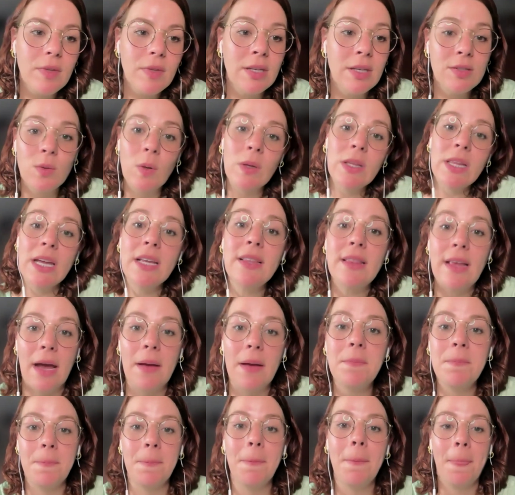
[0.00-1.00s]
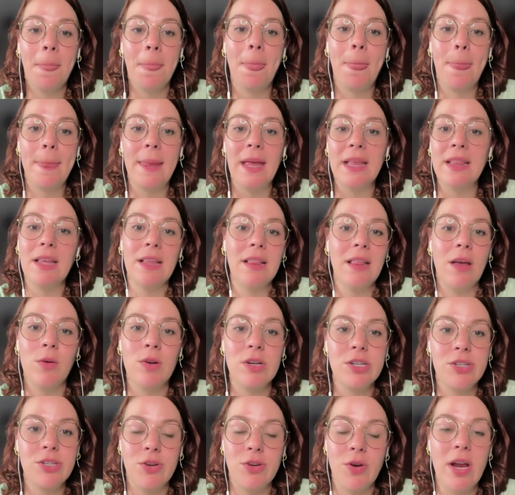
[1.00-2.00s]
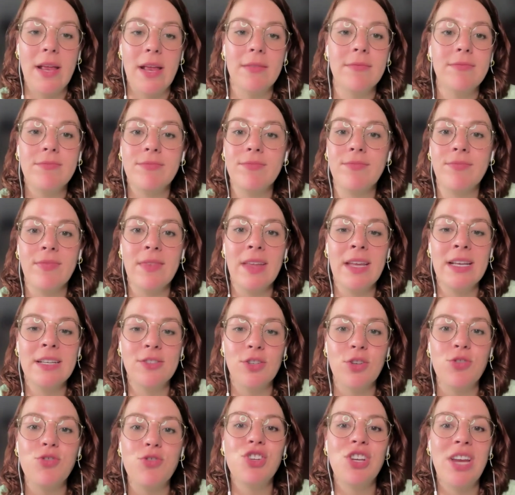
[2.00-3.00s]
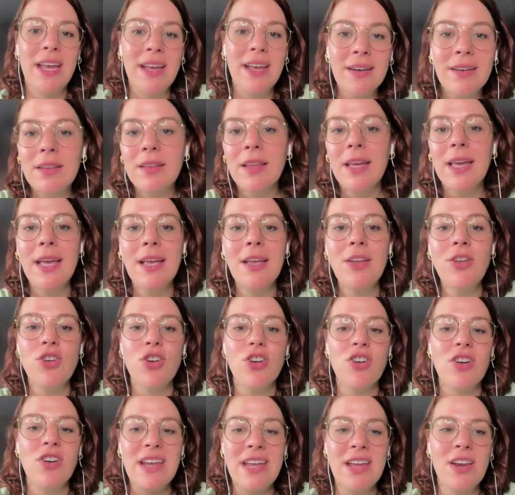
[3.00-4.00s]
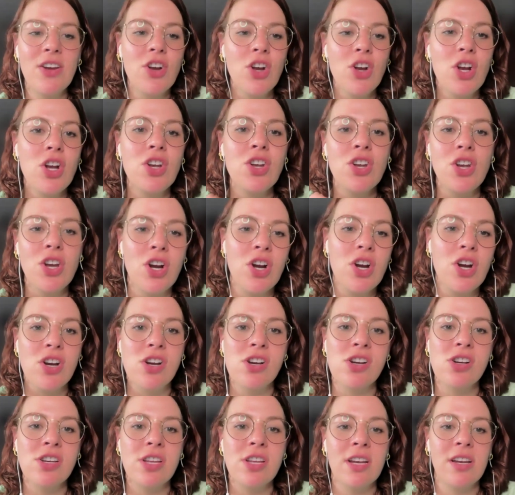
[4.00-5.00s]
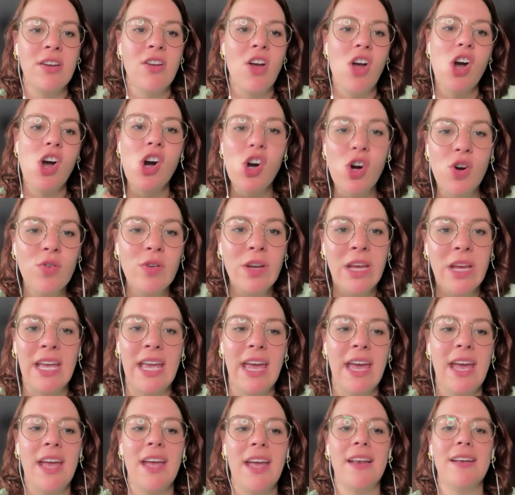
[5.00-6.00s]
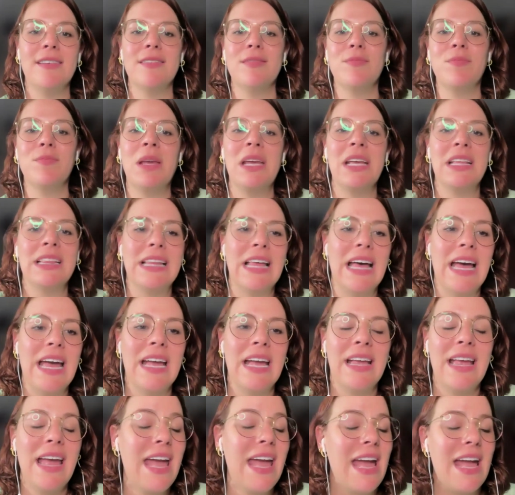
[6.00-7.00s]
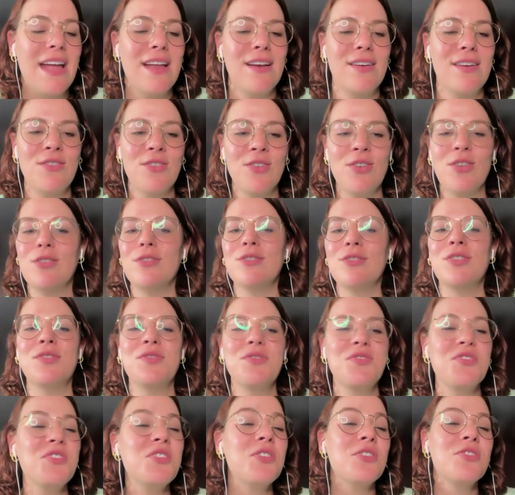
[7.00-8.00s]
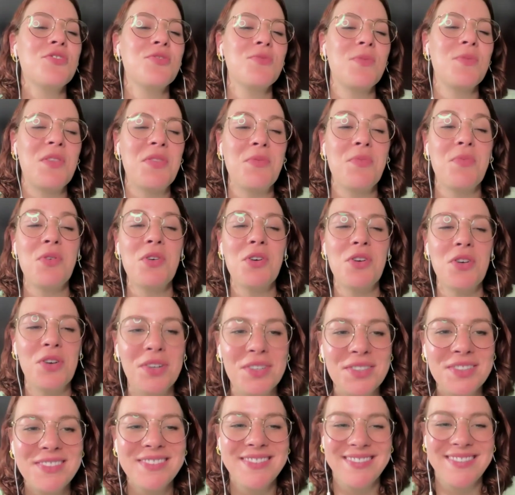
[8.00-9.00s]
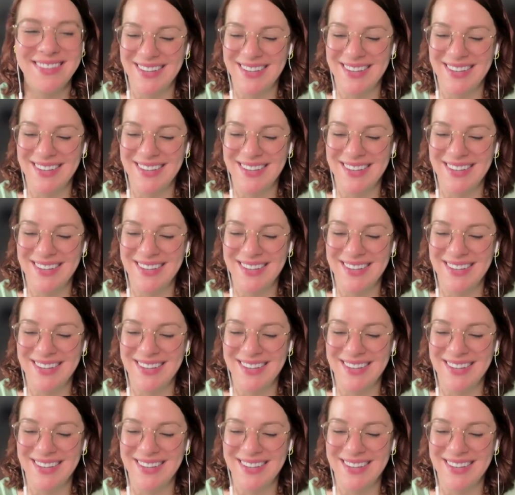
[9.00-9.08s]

So I like that. I think that works great. So channeling your inner nerd and owning it, being like, "Hey, nerds run the world."